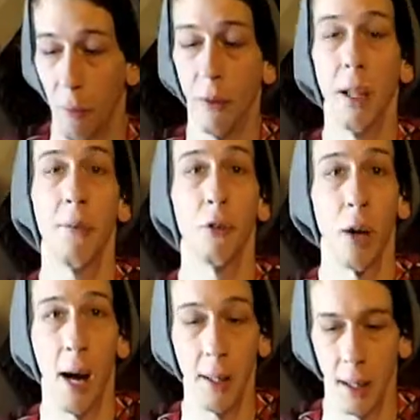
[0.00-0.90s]
the left
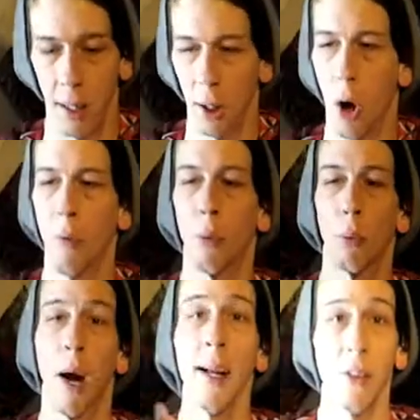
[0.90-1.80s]
side. And then on the
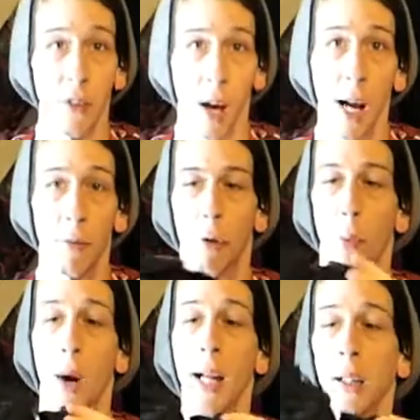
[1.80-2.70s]
right side, for the right